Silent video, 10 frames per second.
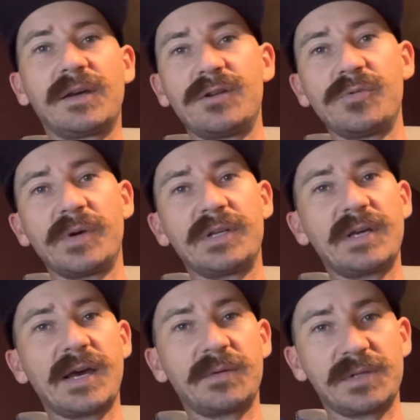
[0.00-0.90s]
I knew my
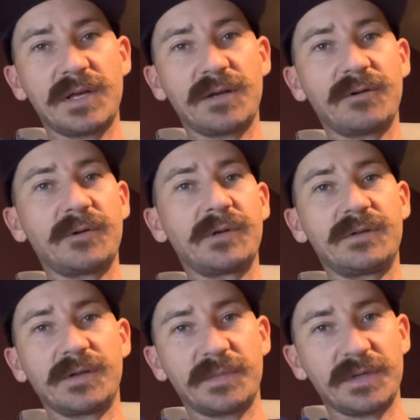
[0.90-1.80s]
dad was angry when he
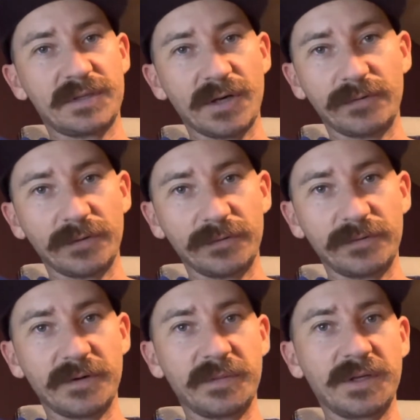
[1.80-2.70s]
took my cell phone
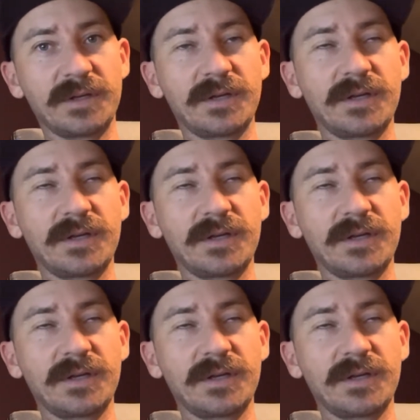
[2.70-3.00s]
from me.